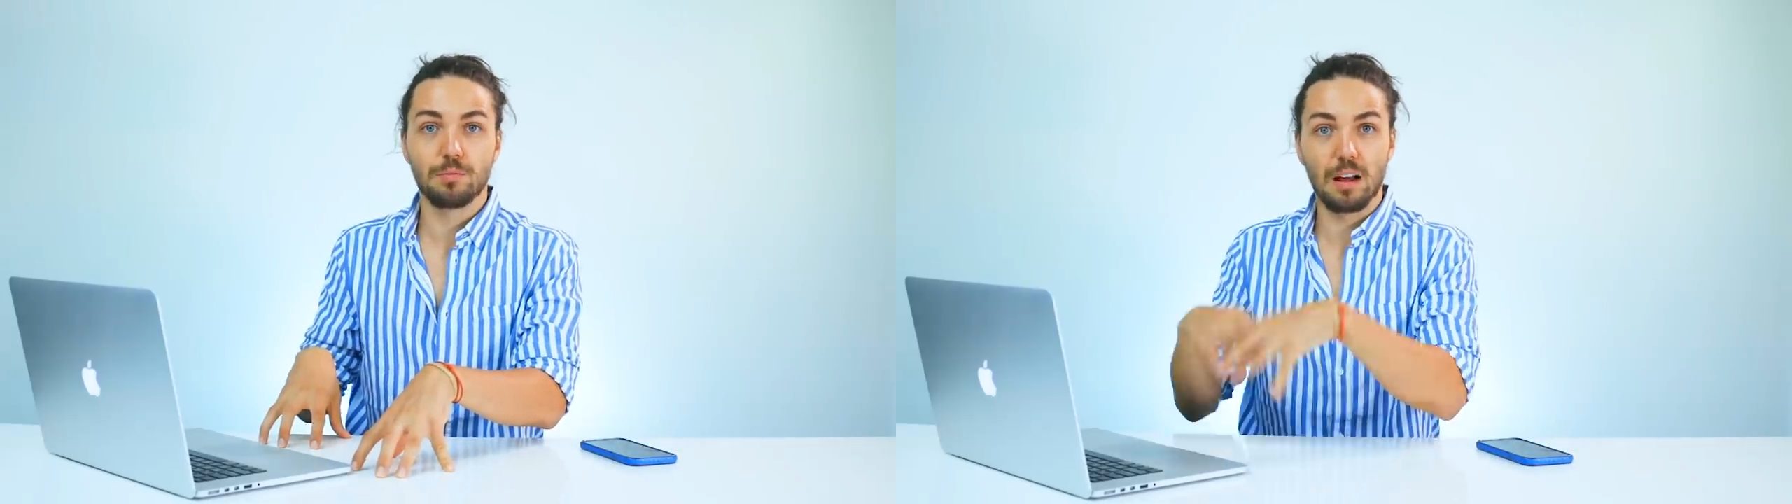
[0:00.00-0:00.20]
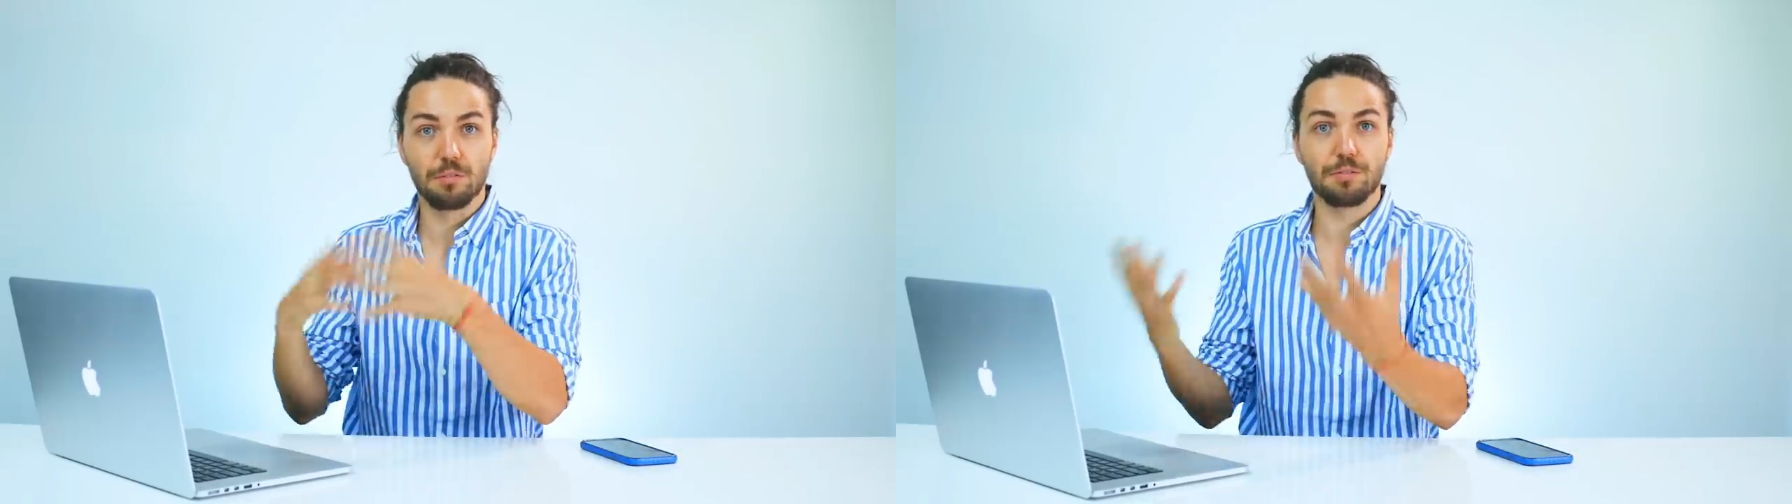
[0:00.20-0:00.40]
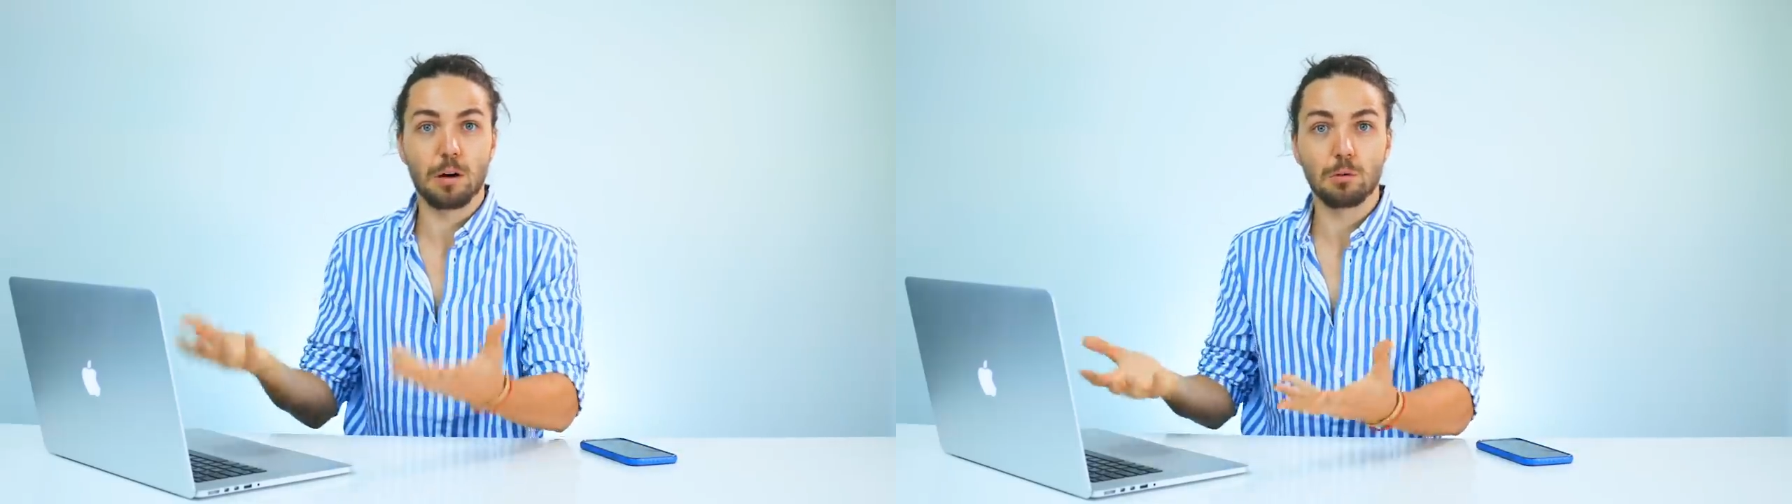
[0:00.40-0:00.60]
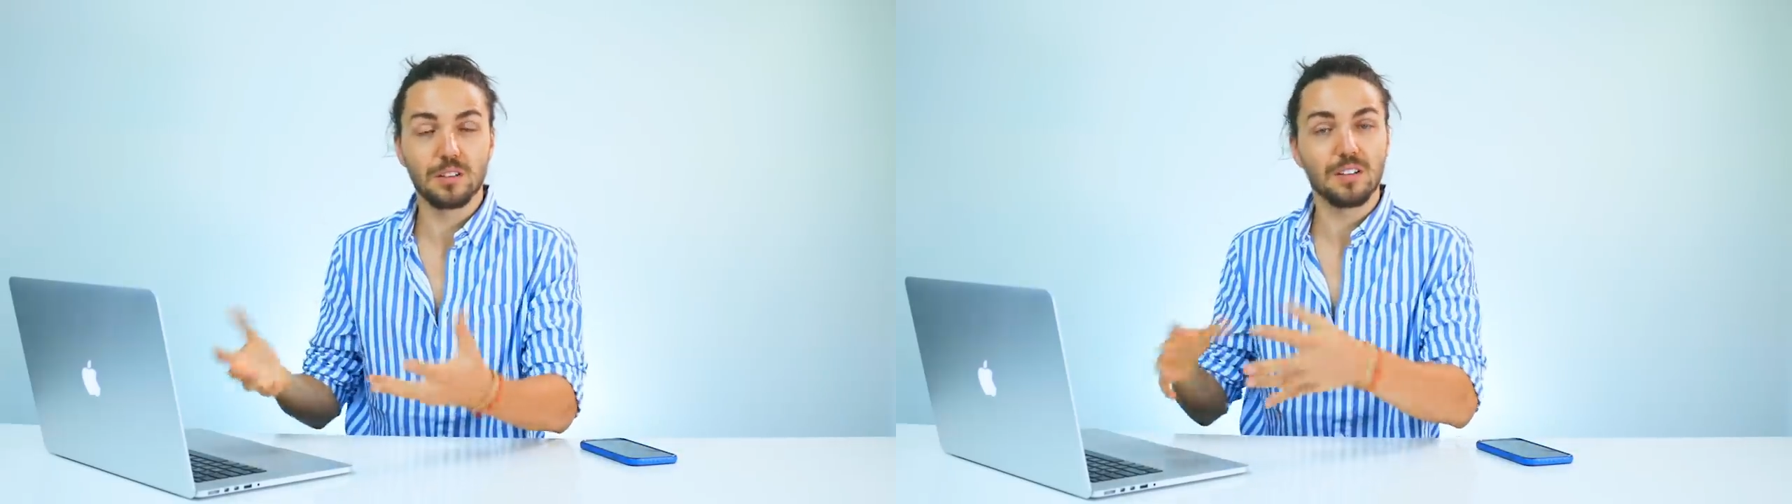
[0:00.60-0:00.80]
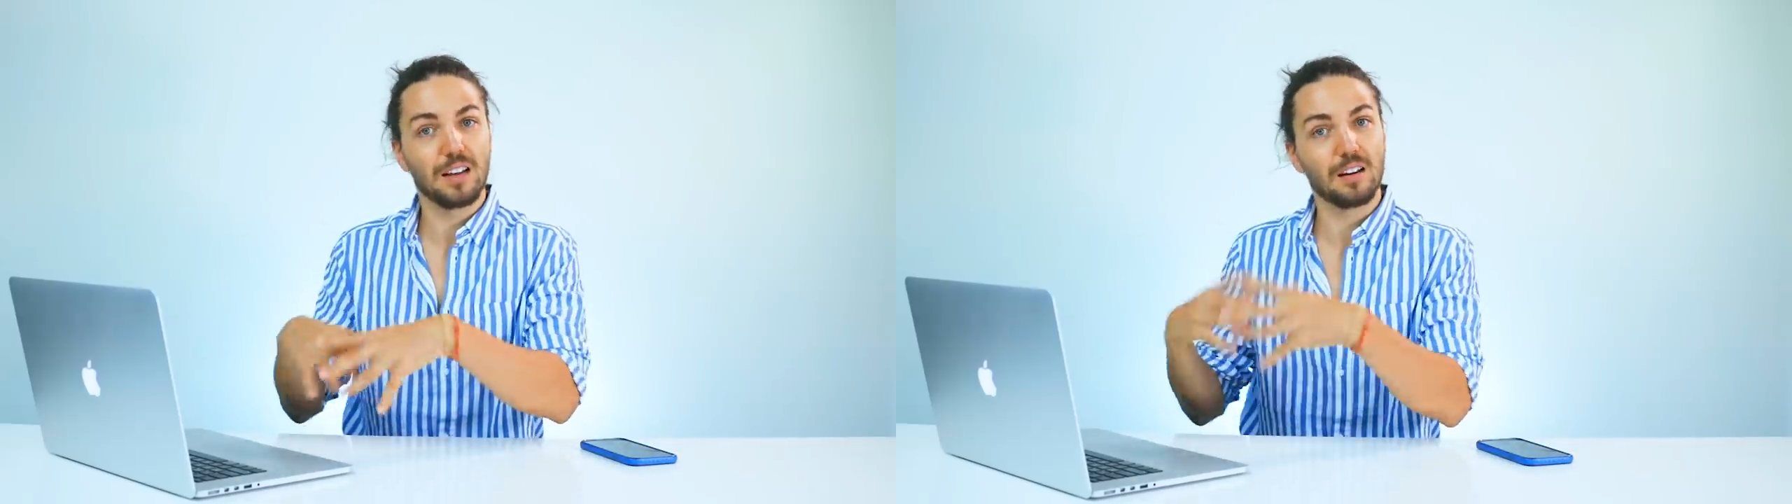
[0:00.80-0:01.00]

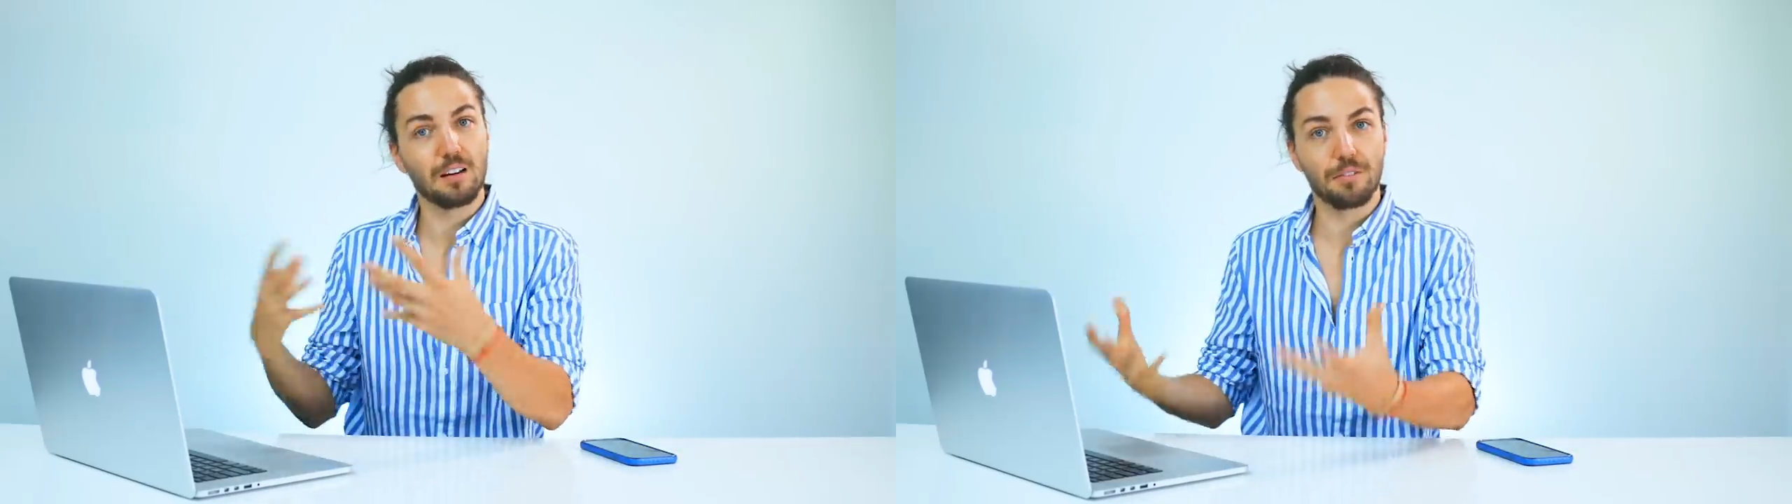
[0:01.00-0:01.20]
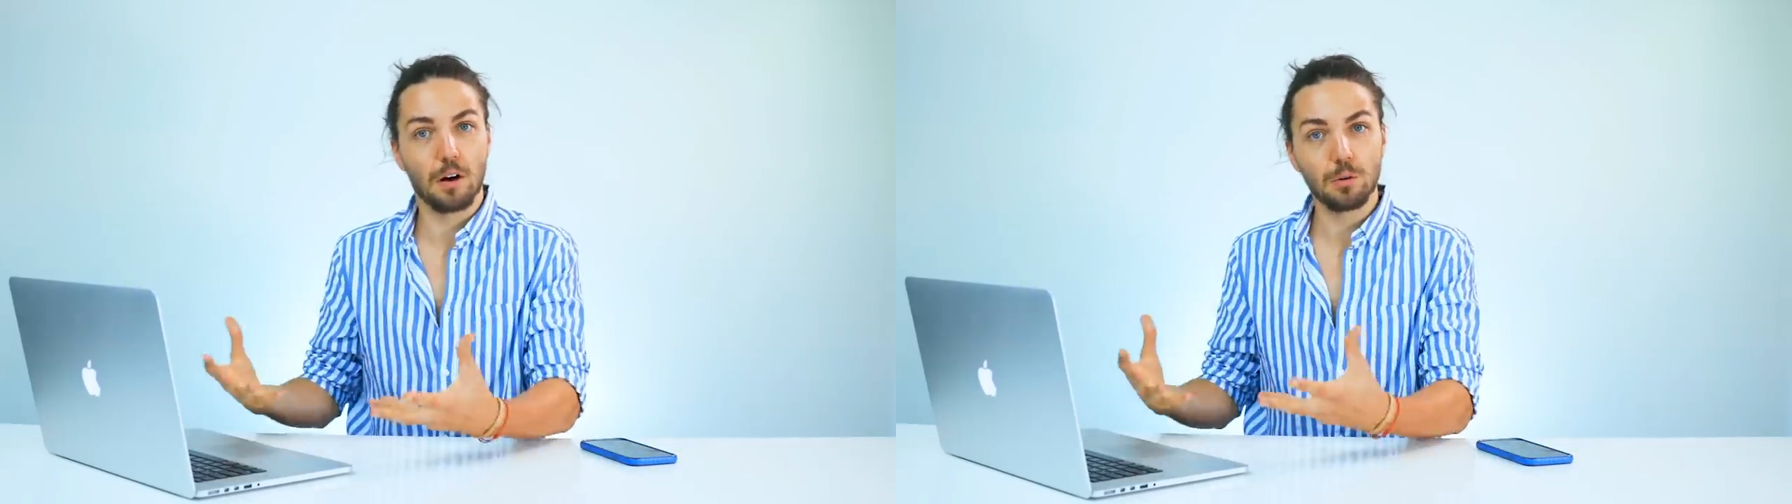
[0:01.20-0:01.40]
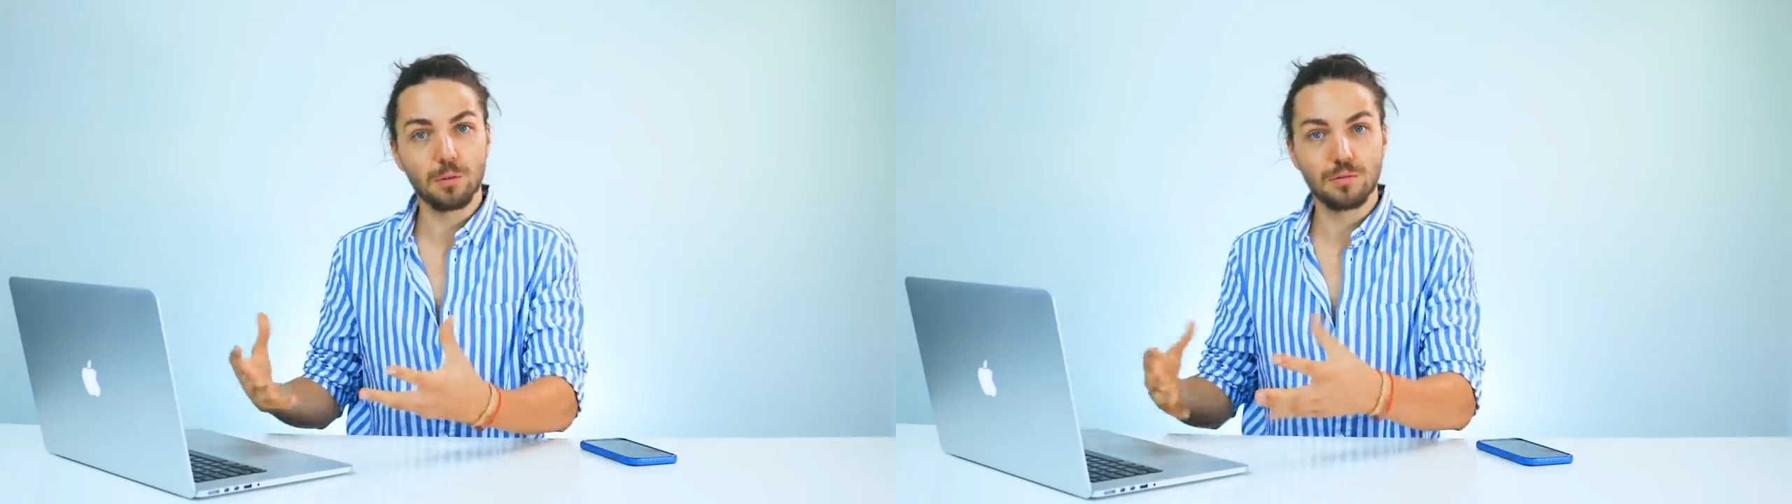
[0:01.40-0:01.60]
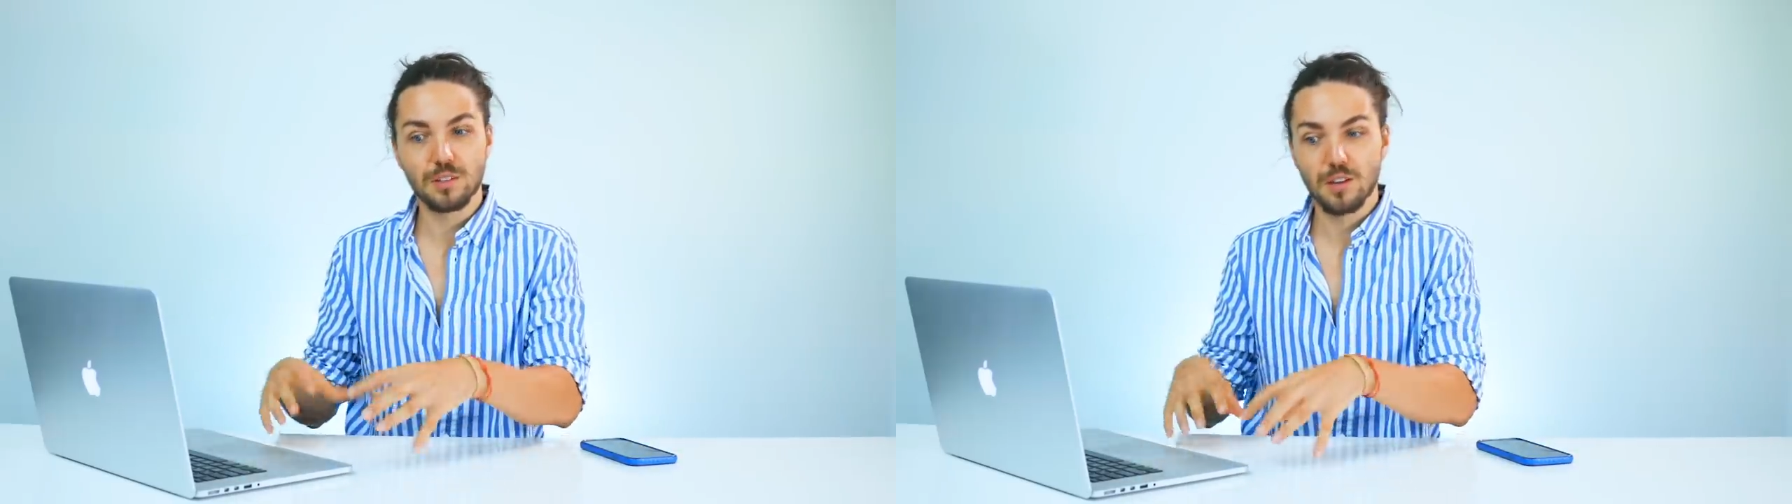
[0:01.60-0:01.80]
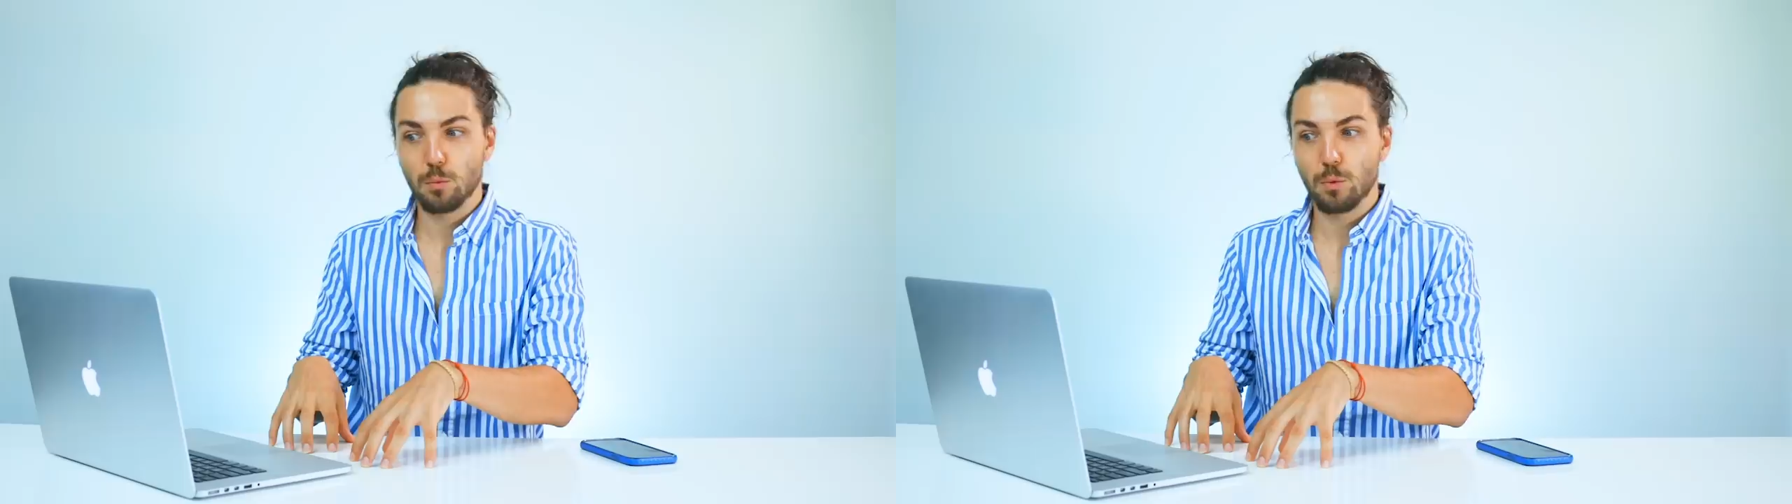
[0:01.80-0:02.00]
unfolded and evolved